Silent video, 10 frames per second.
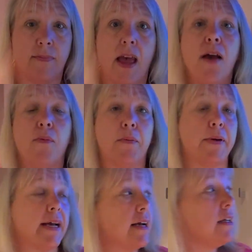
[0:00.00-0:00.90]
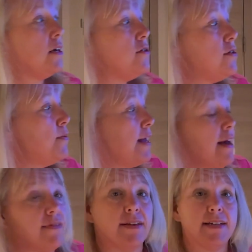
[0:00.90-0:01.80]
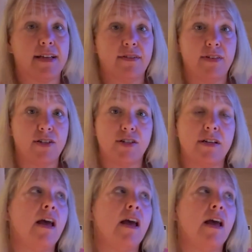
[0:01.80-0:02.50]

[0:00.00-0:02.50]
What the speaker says: And when we get closer, we have the television.